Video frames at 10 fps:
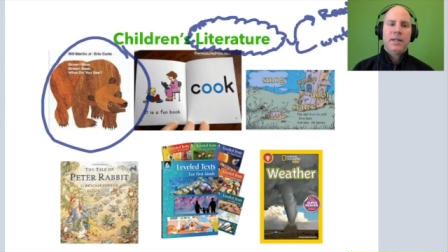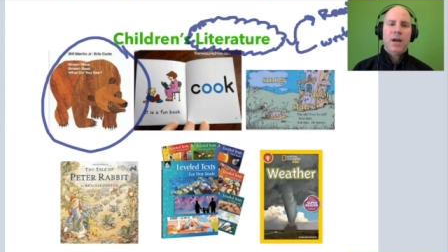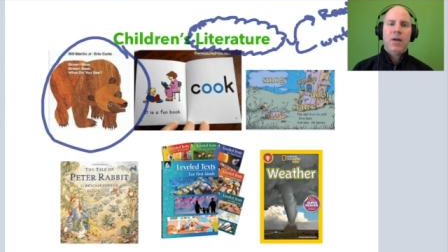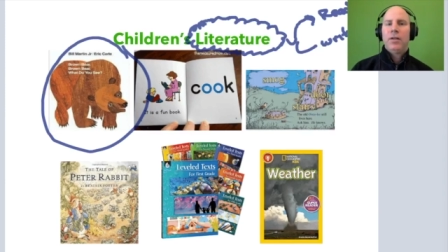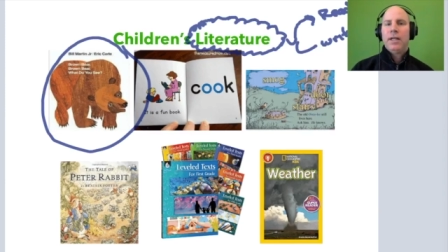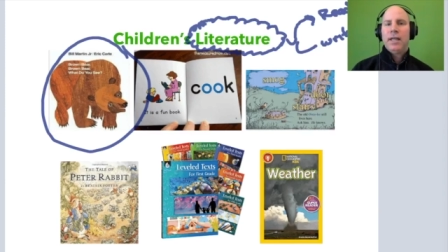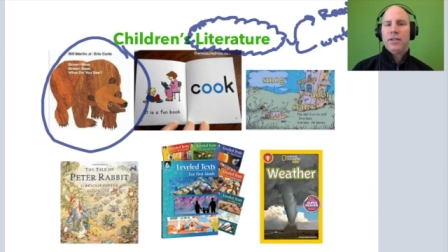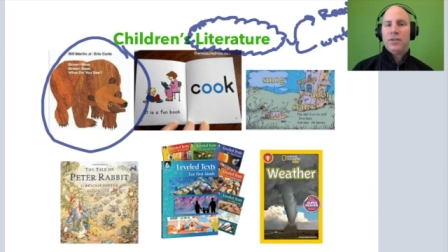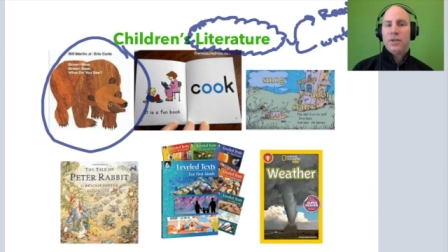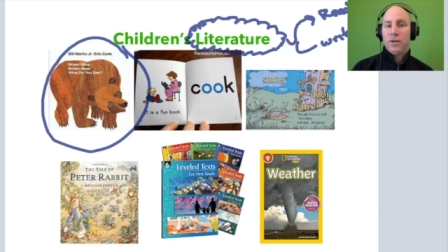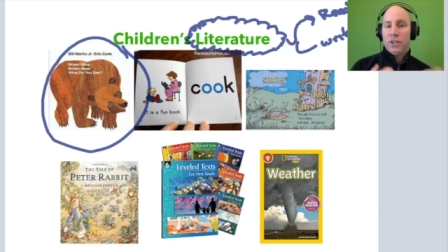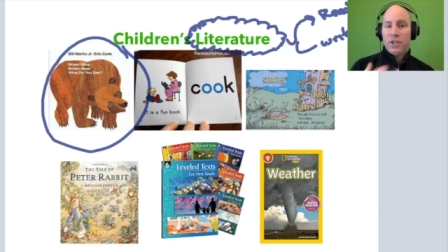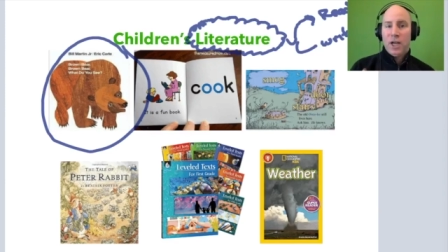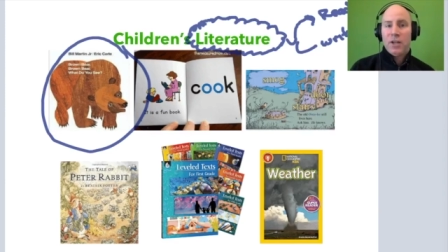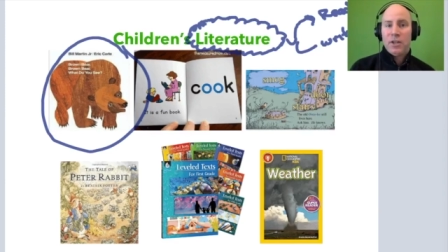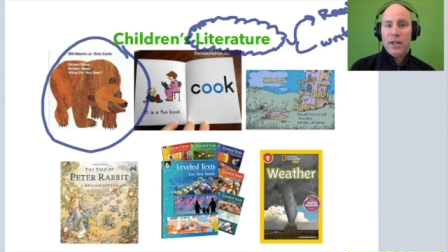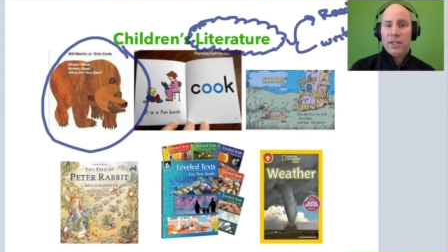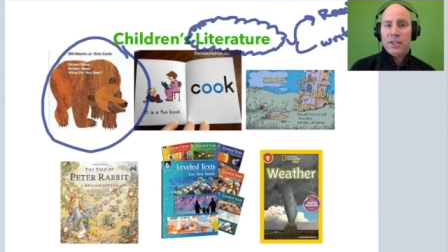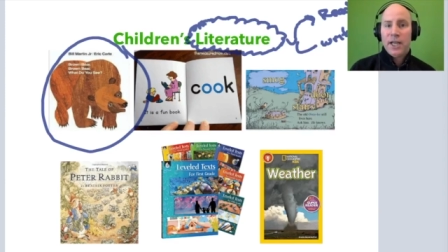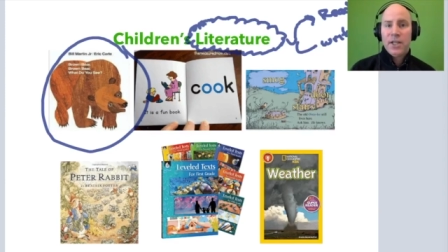not only is an early childhood
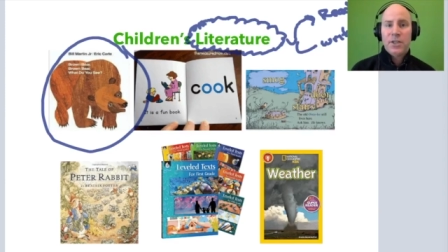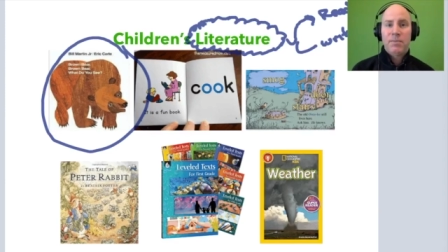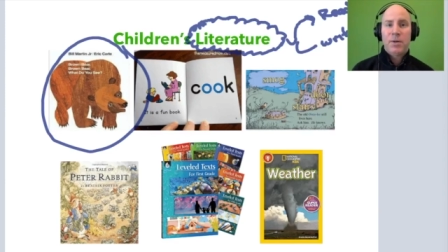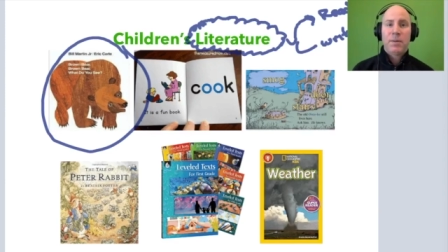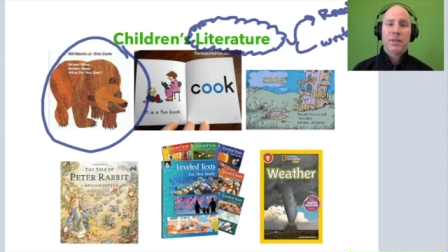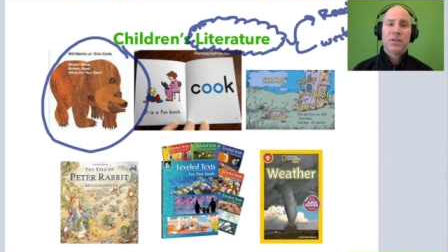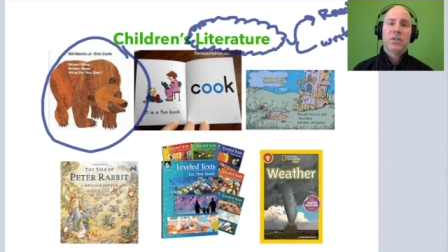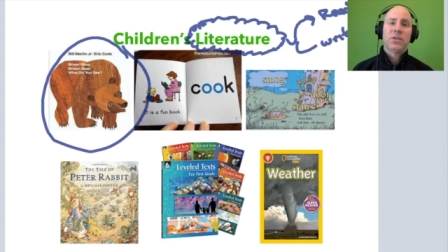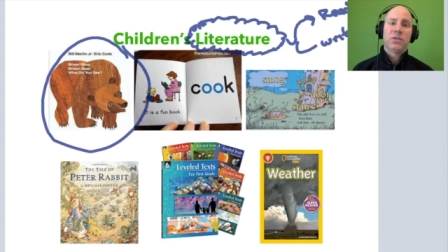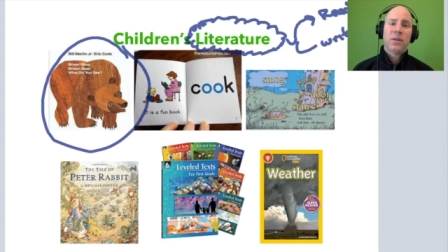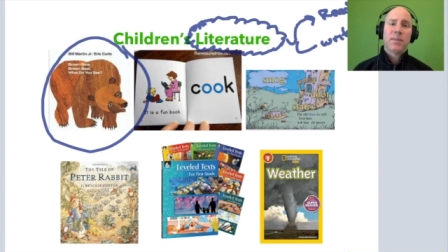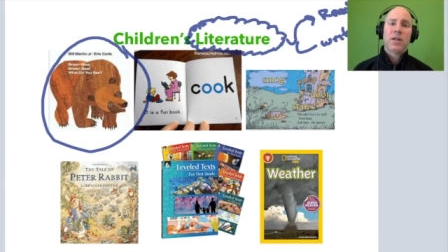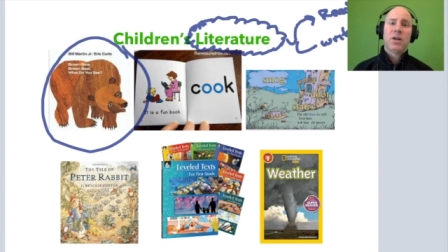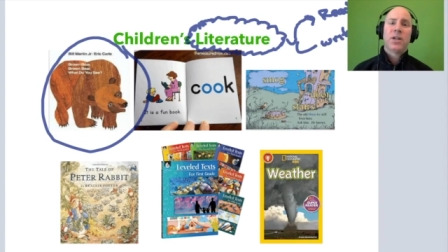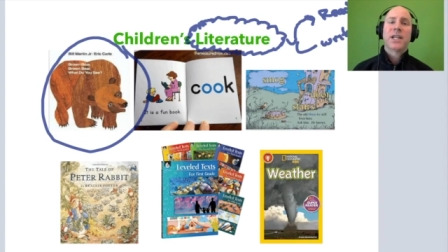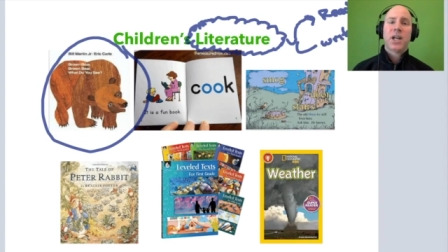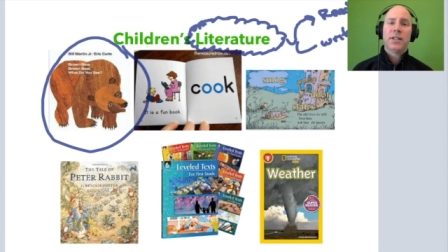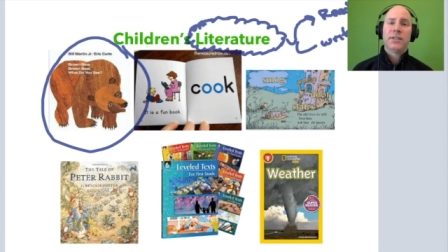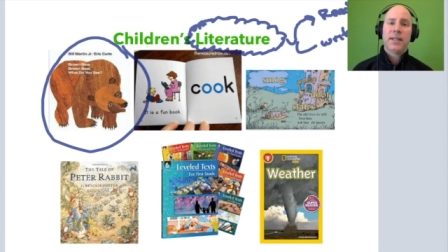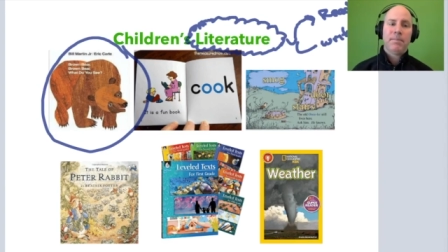education book, but it's also something called a
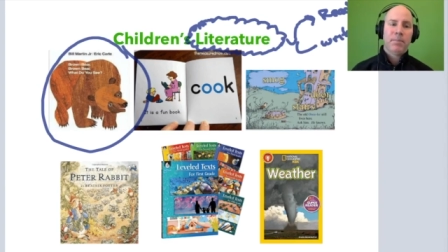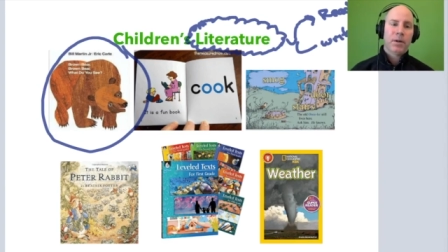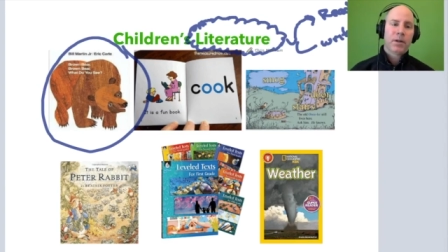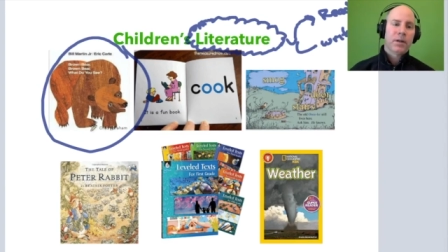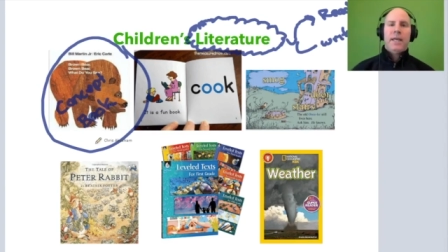concept book.